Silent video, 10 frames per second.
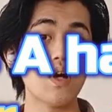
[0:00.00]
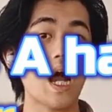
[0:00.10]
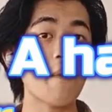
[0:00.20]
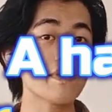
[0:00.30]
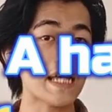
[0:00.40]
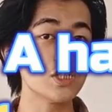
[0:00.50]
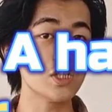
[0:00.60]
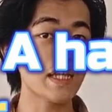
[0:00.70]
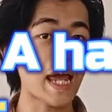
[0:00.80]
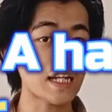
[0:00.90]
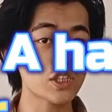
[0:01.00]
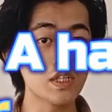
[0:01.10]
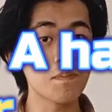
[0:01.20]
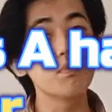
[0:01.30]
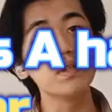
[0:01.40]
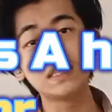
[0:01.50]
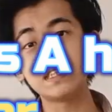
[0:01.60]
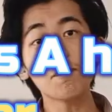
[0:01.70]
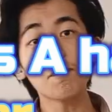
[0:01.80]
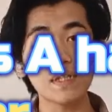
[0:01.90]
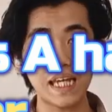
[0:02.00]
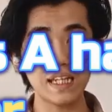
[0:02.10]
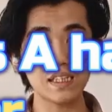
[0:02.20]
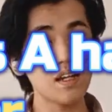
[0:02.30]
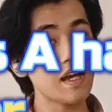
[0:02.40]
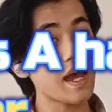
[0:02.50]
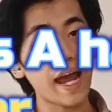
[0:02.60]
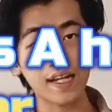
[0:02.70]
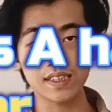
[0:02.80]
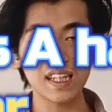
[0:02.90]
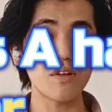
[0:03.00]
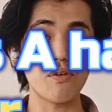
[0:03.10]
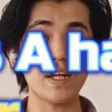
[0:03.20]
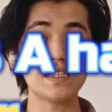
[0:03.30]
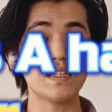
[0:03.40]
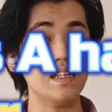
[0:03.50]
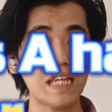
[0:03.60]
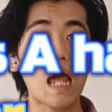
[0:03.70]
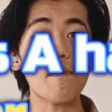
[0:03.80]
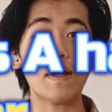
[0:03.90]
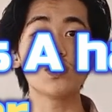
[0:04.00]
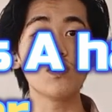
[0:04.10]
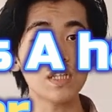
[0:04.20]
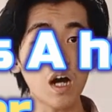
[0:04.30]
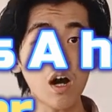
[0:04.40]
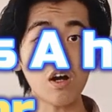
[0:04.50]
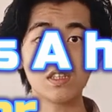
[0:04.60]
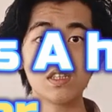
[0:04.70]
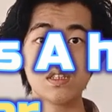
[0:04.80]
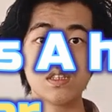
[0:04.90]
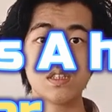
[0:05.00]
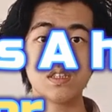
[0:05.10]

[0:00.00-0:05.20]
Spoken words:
So hypertension actually accelerates the damage to his heart.